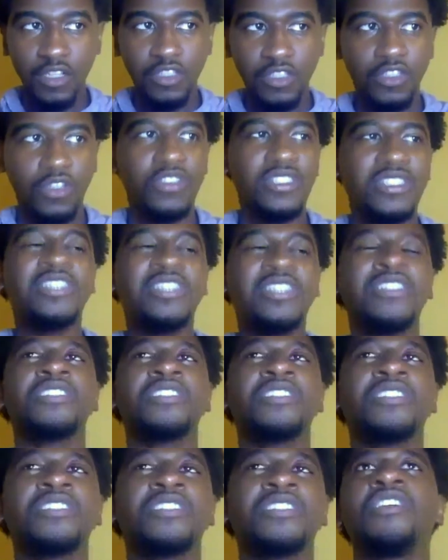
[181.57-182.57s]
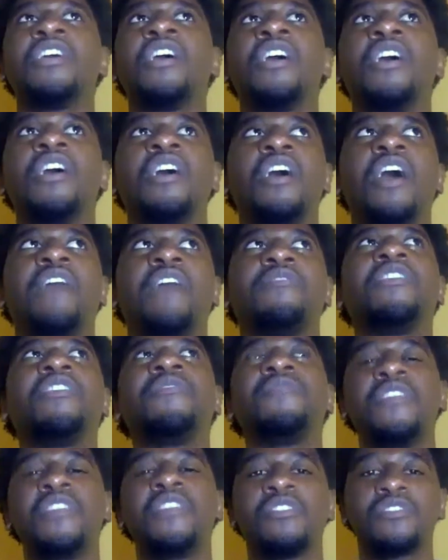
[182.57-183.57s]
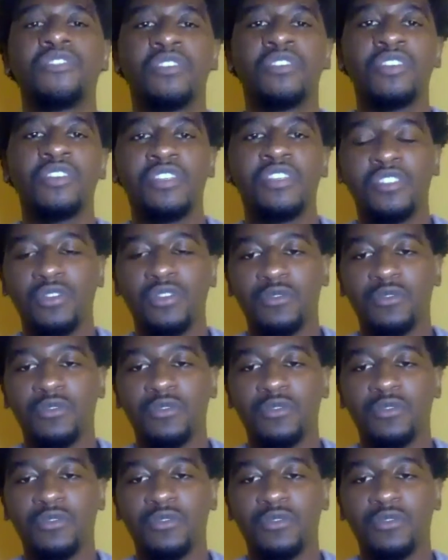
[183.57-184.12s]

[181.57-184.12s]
So essentially, I've done videos on